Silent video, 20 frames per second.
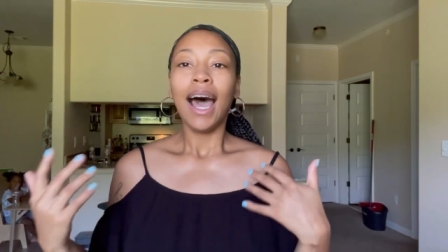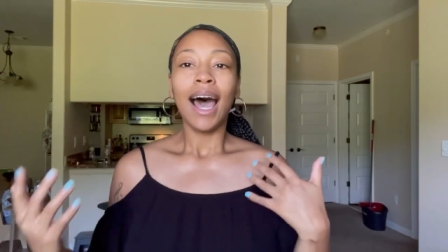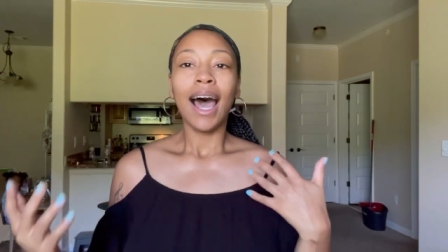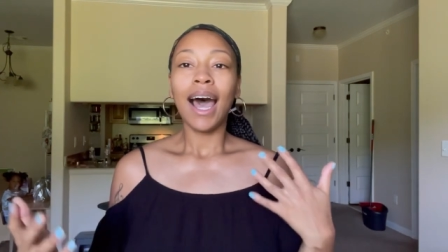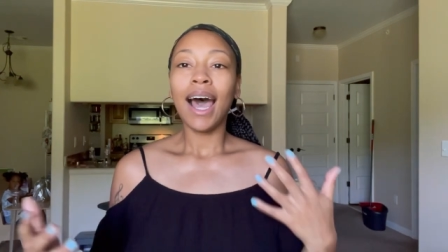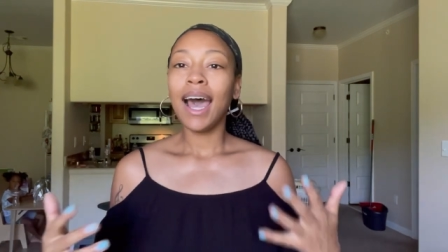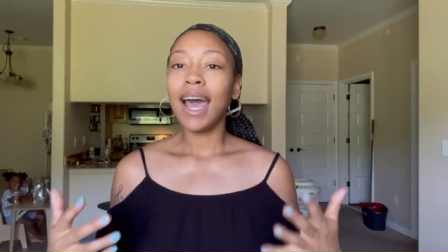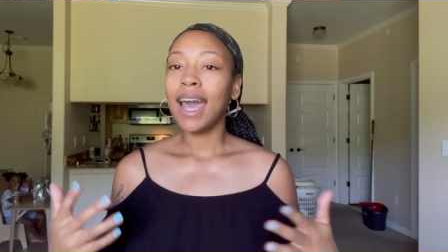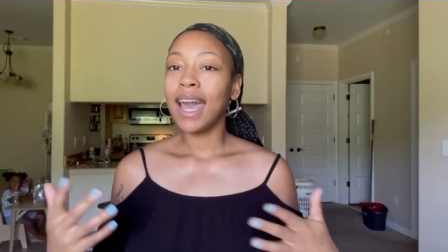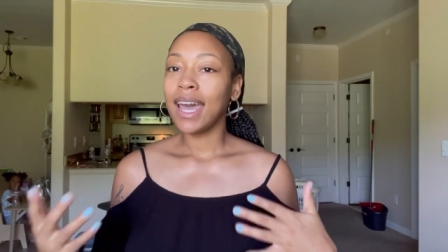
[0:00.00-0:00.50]

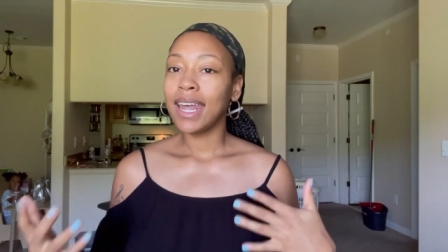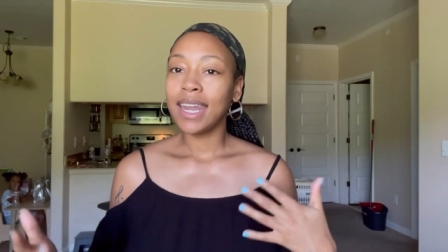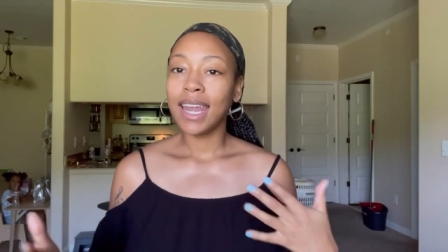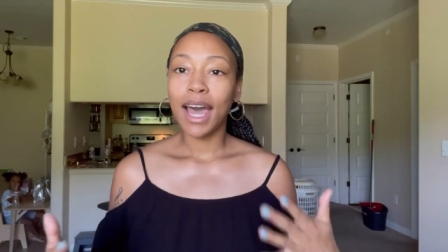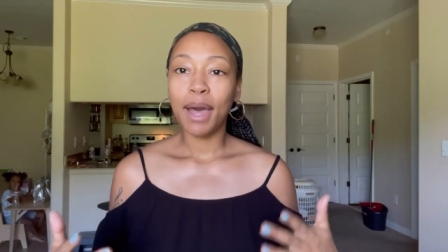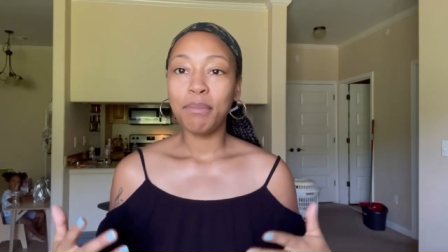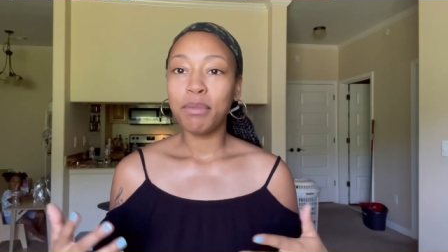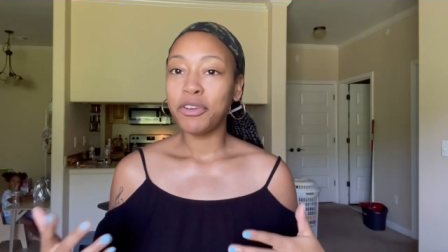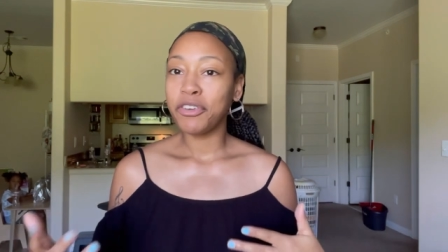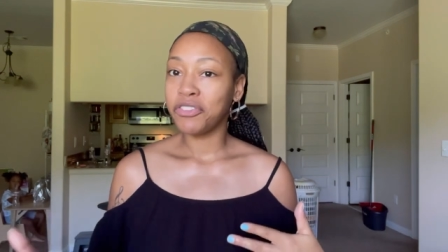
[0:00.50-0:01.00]
I had
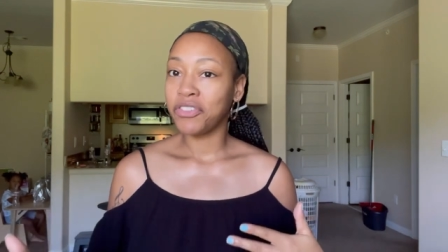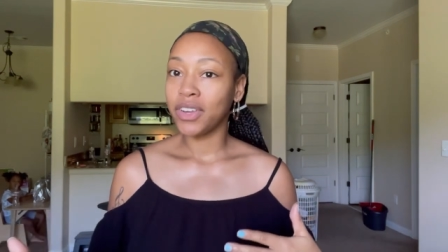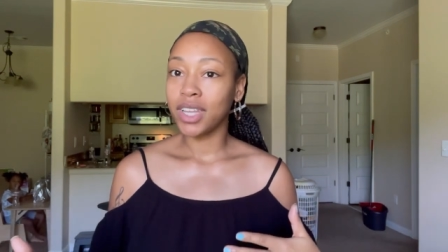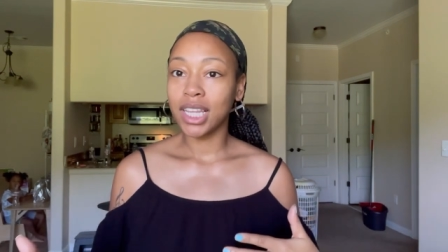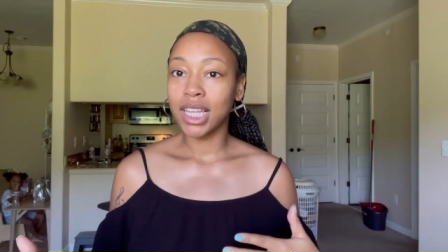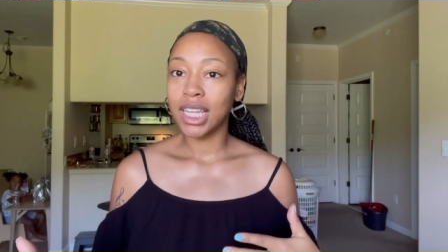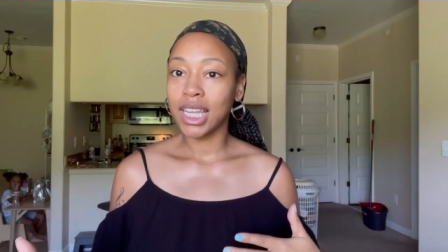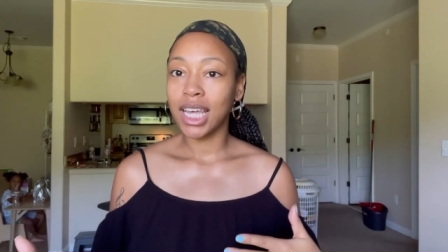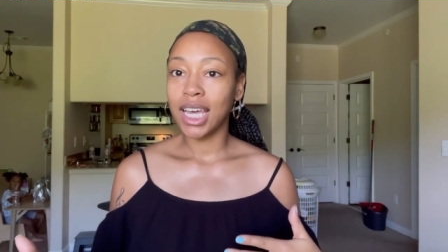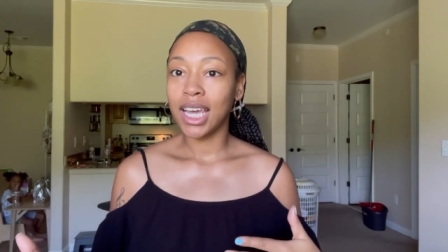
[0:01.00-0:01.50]
not been
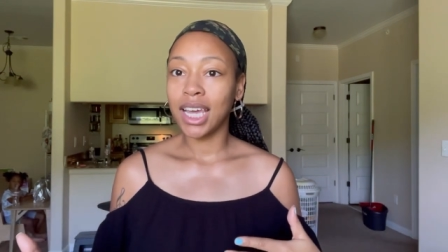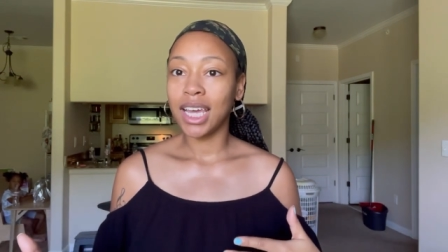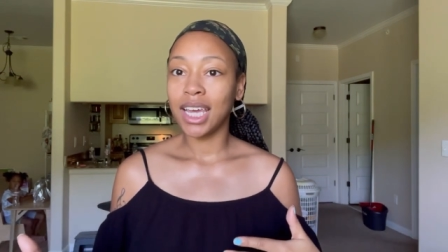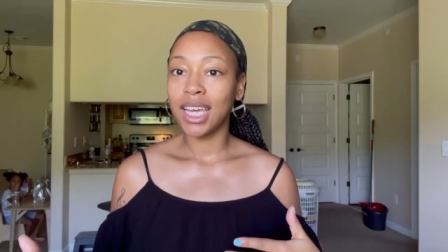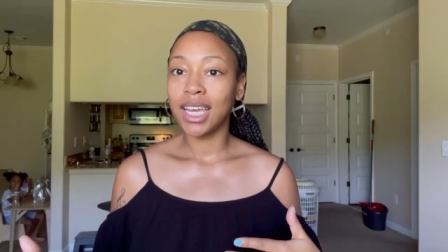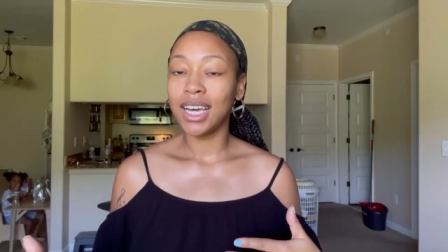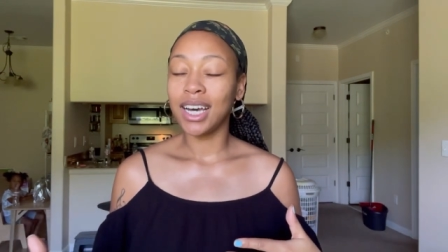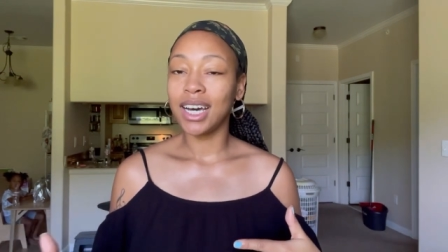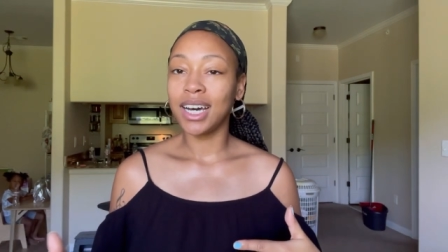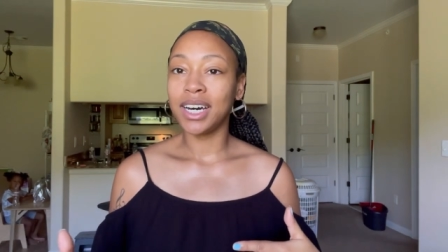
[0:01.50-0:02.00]
feeling
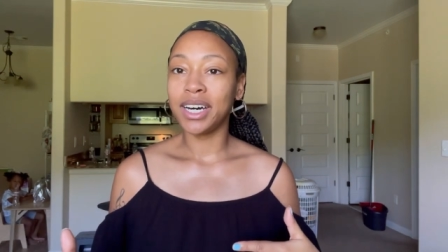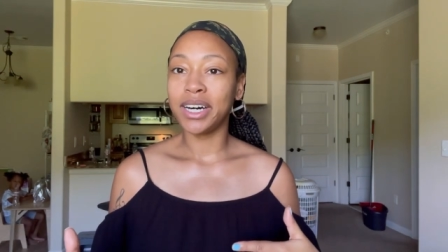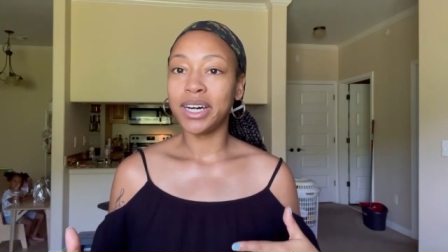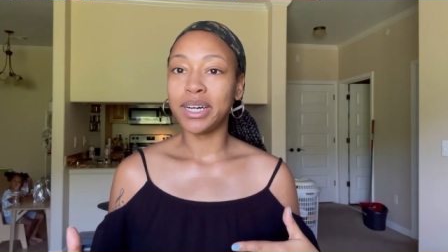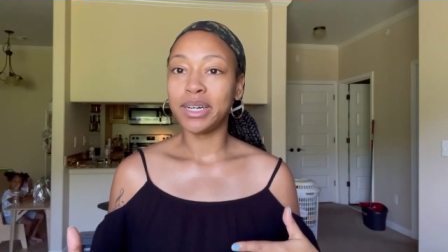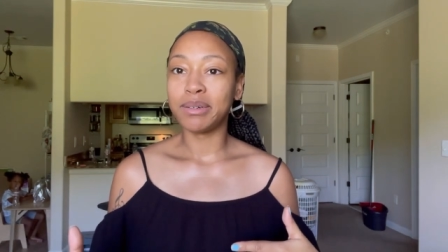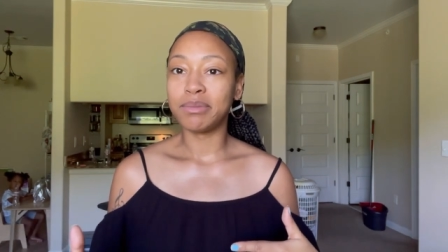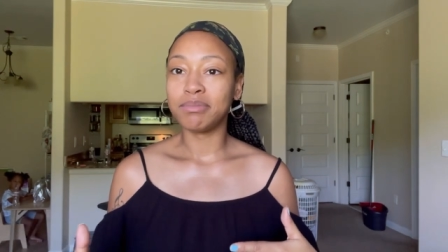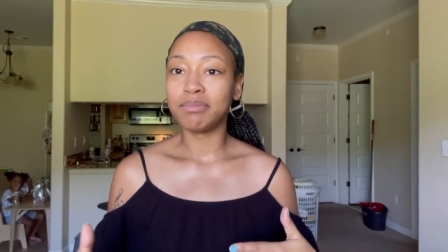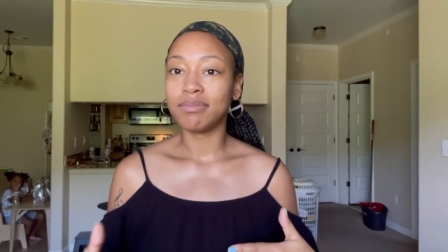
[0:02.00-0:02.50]
that
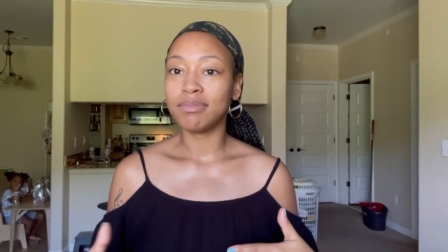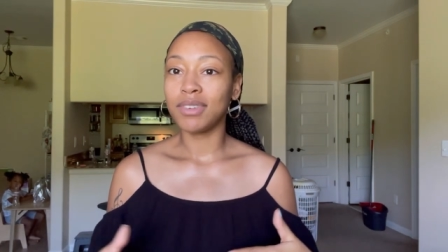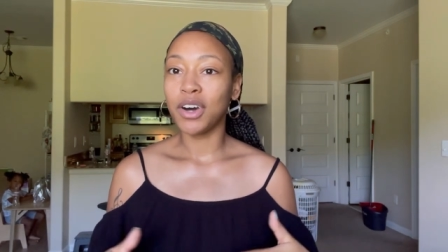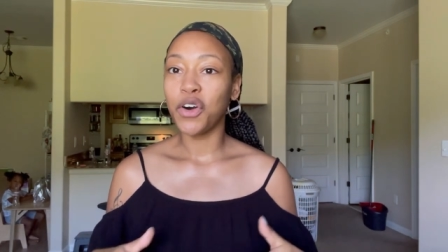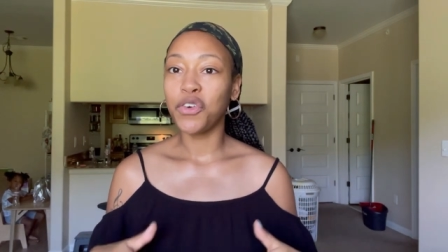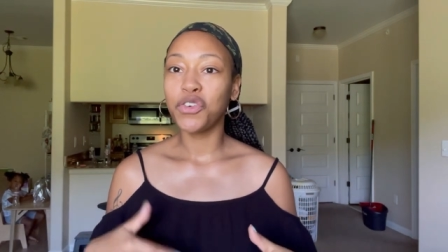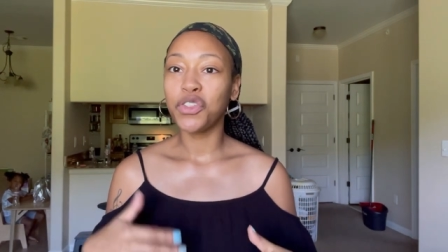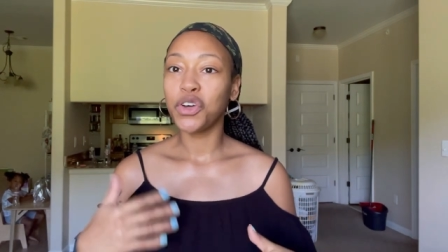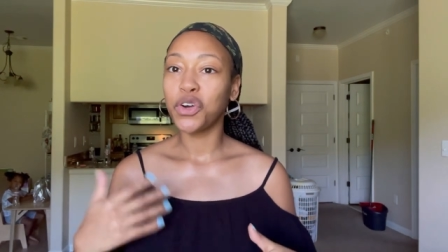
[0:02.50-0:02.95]
over